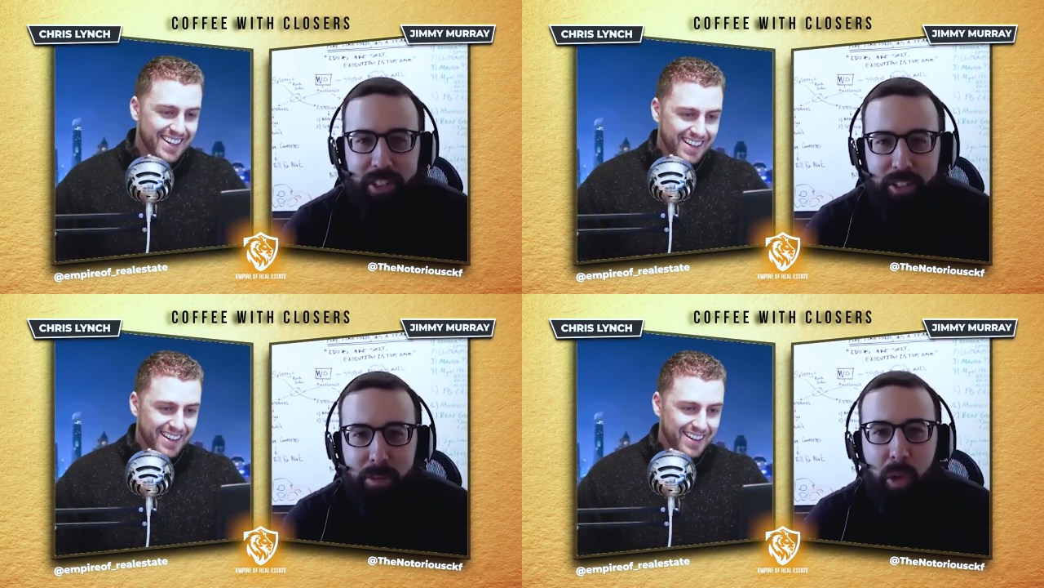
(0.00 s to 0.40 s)

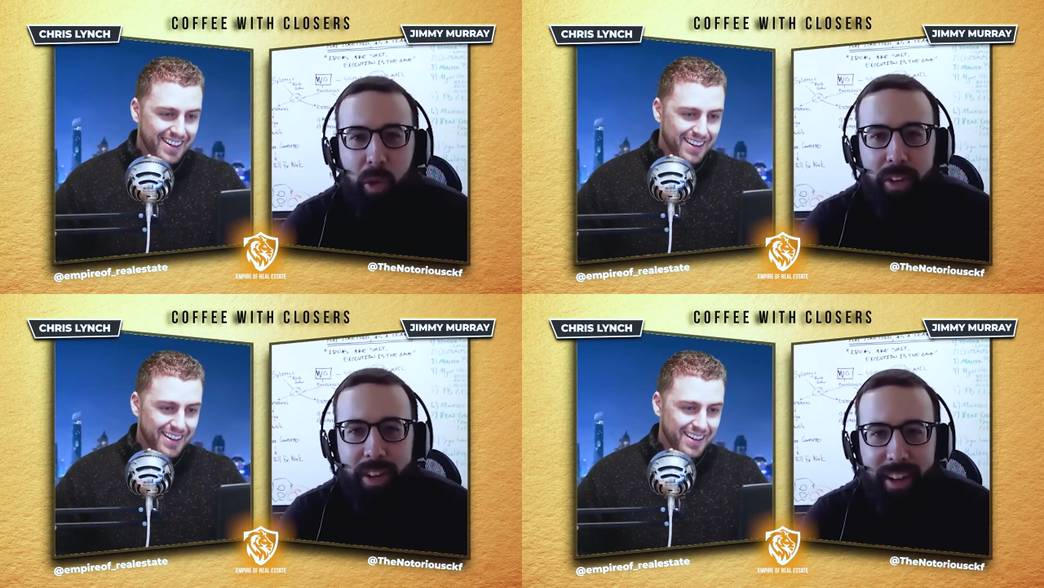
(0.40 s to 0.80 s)
Speaker 1: some
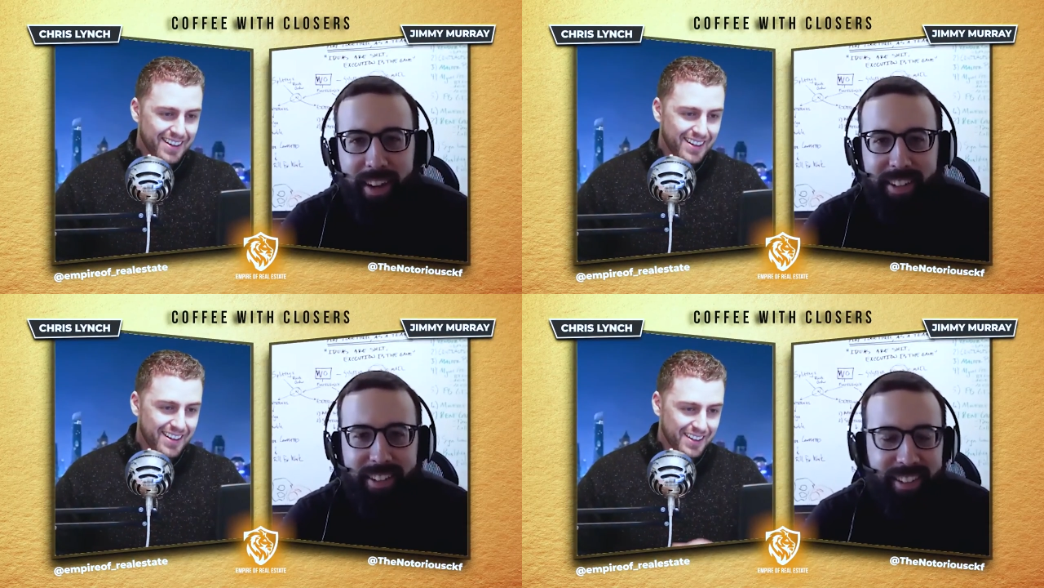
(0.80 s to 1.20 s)
golden
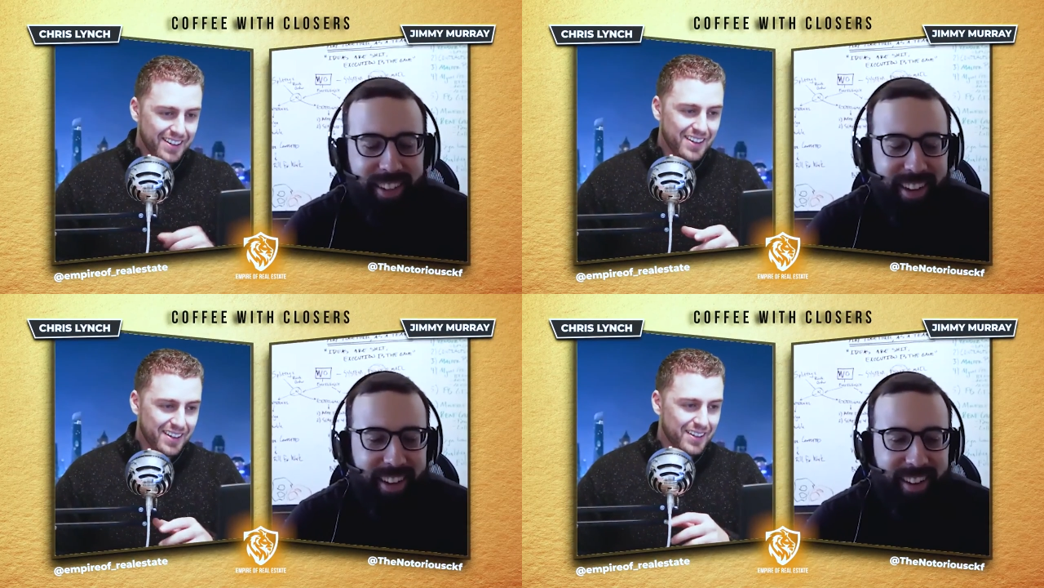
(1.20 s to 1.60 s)
nuggets
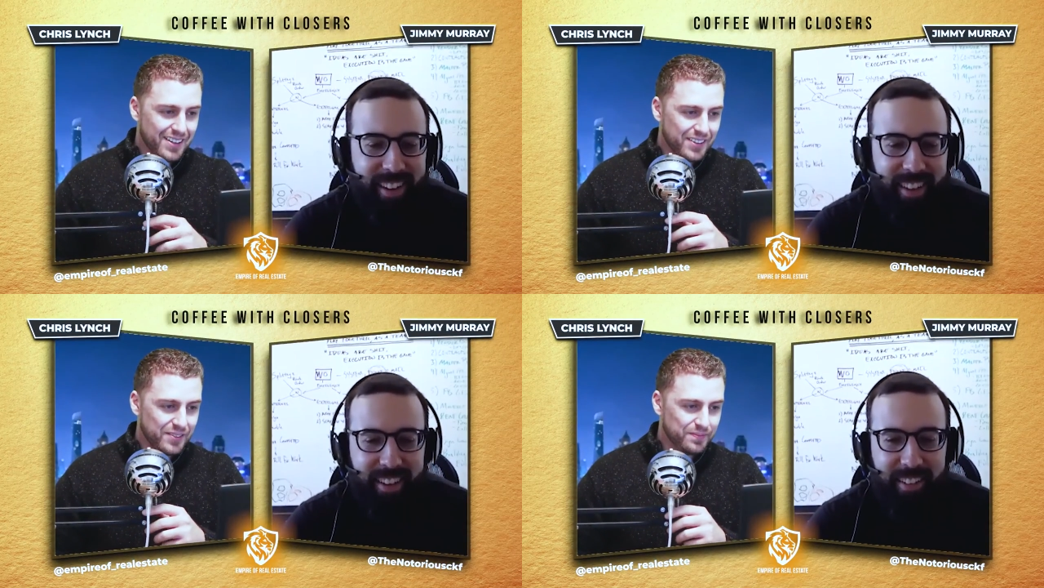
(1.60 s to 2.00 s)
and
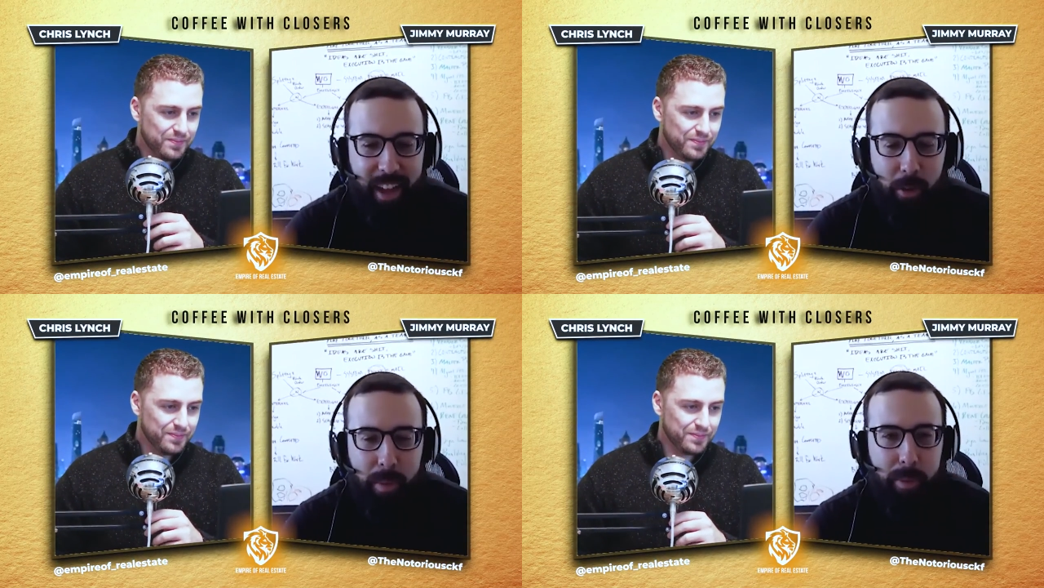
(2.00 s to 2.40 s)

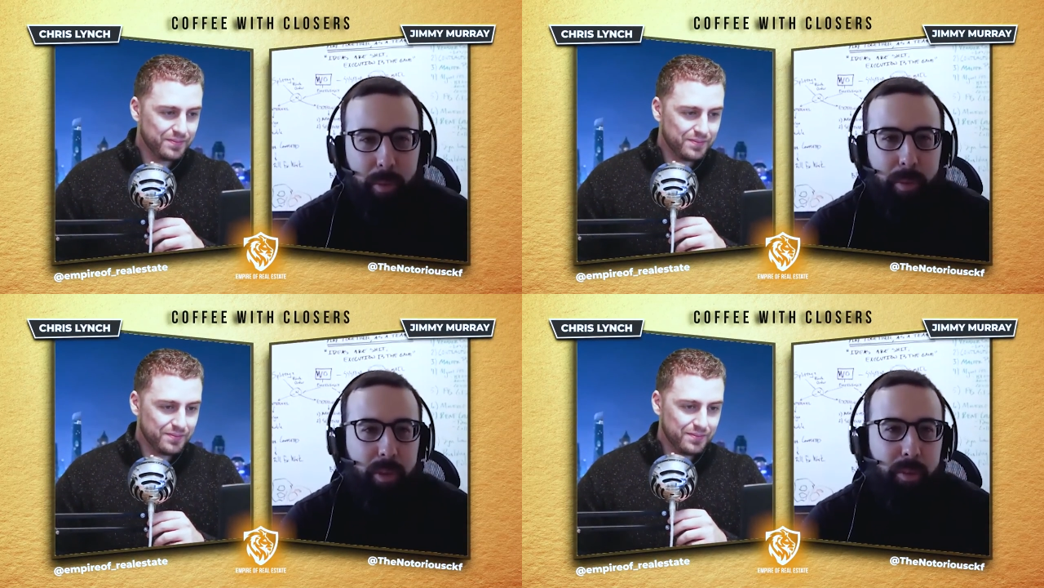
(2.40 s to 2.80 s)
help people
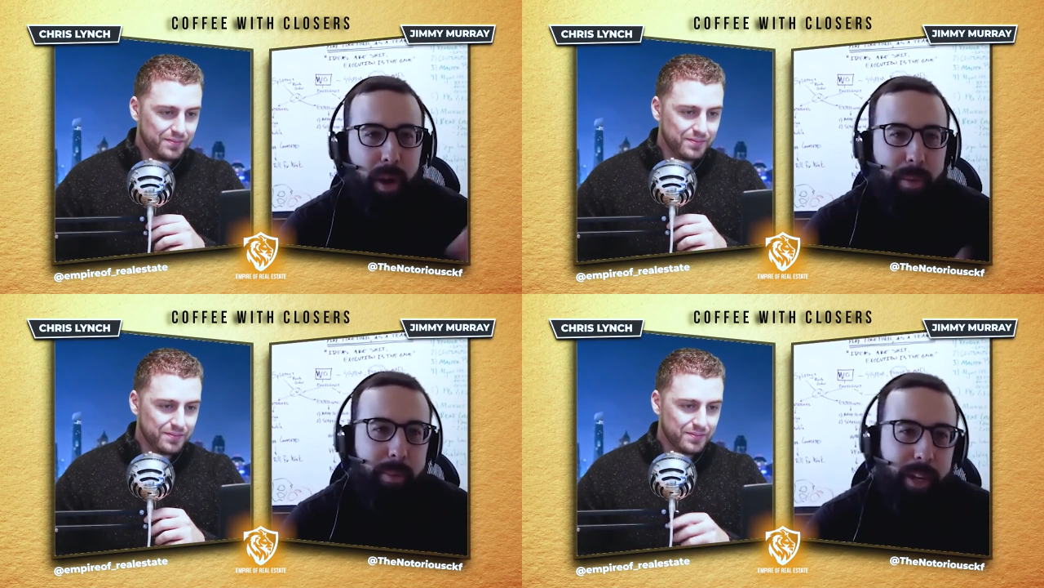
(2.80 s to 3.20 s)
build a
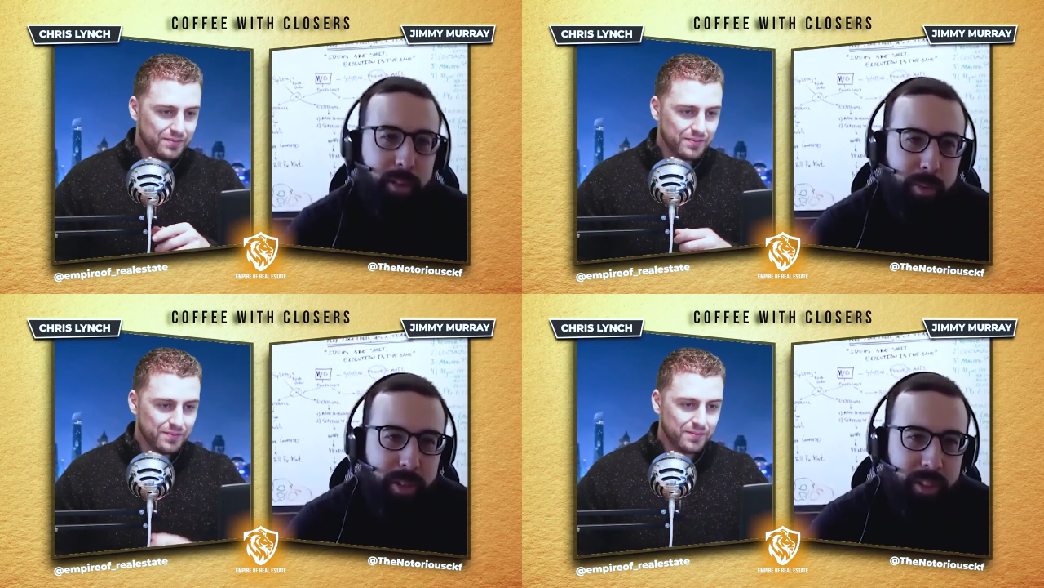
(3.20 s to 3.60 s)
property
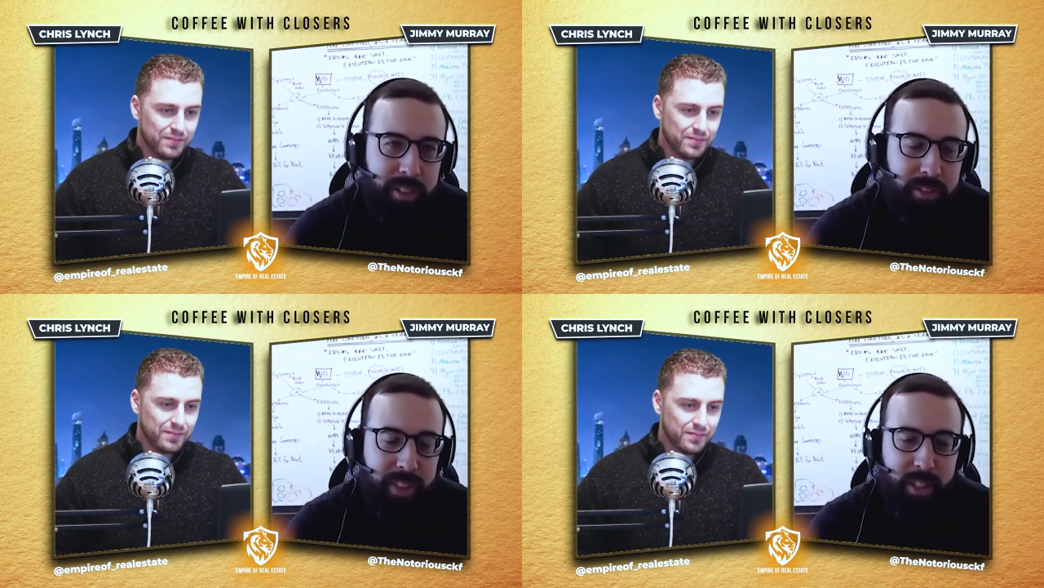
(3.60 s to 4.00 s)
management business
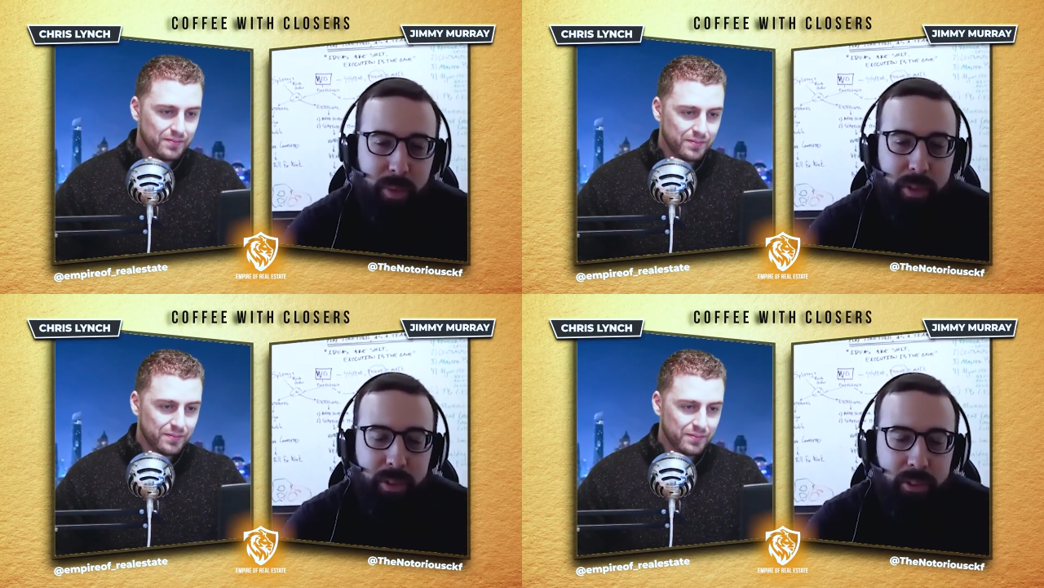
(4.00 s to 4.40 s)
if that's
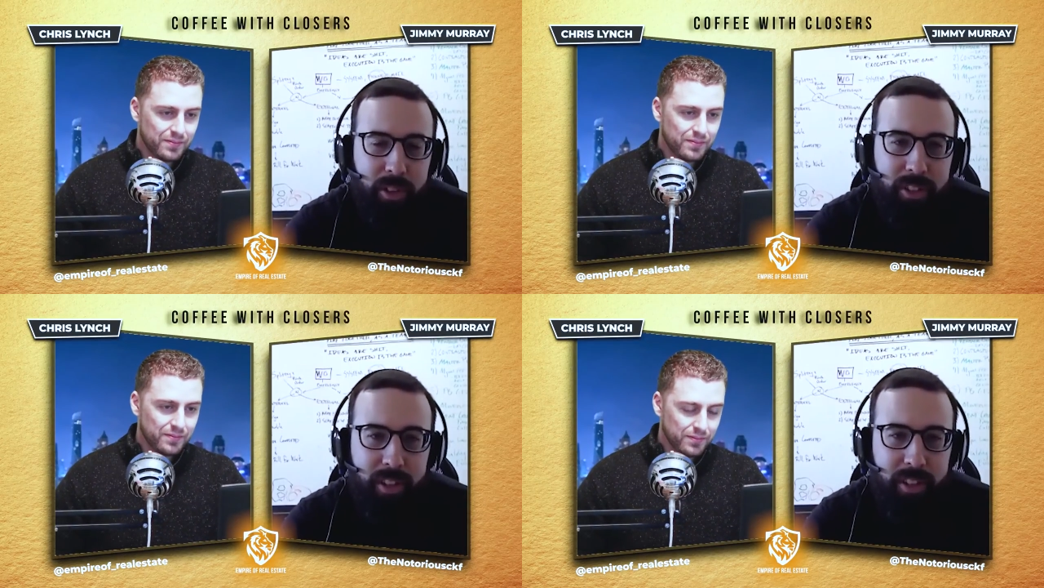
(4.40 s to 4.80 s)
what they're
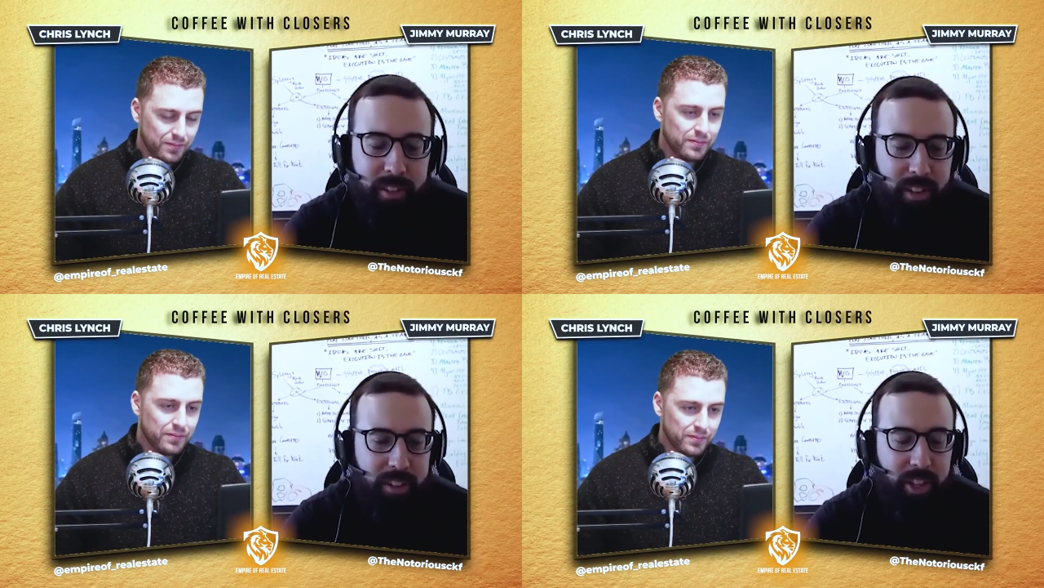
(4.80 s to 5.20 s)
interested
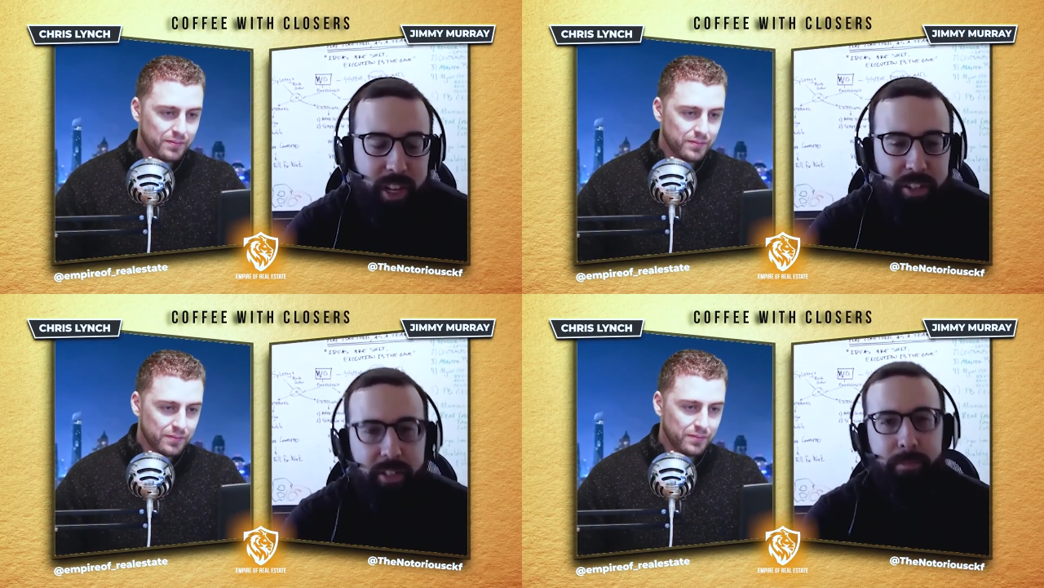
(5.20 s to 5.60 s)
in chasing.